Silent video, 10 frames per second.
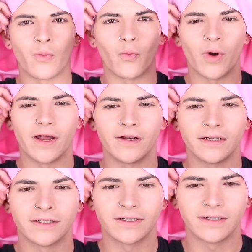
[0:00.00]

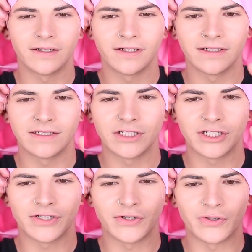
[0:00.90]
1,
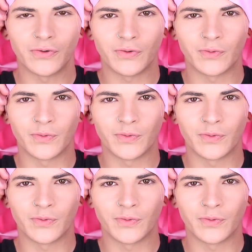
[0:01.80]
2,